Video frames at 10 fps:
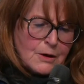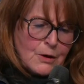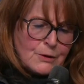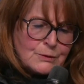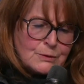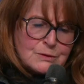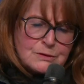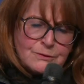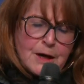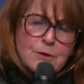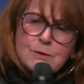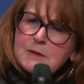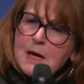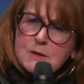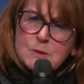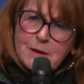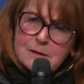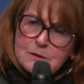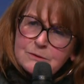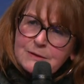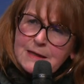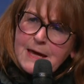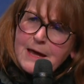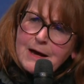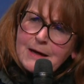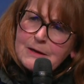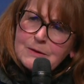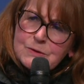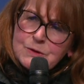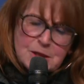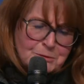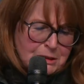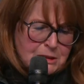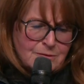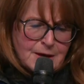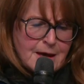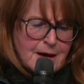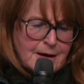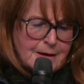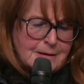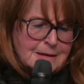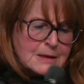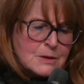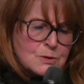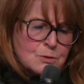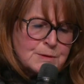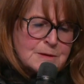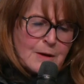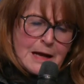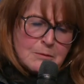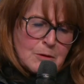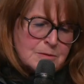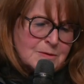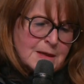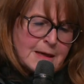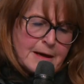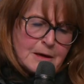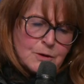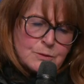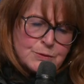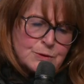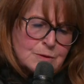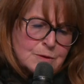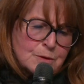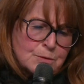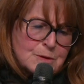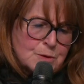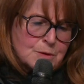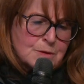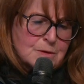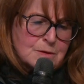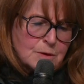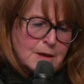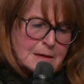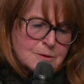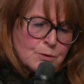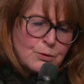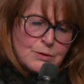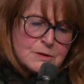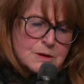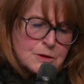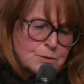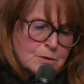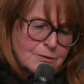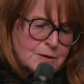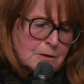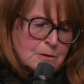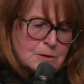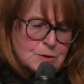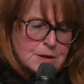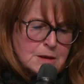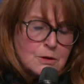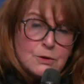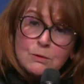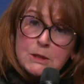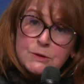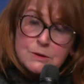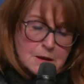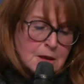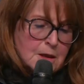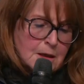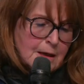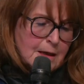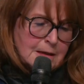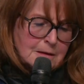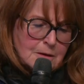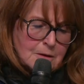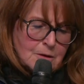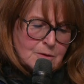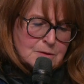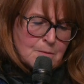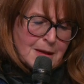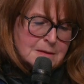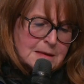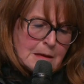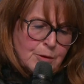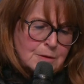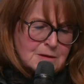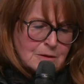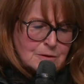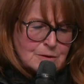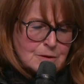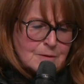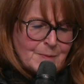on various aspects of AI and generative AI. So with the Helmholtz AI Compute Resource, the Karlsruhe Institute of Technology, Jülich, and the Max Delbrück Center.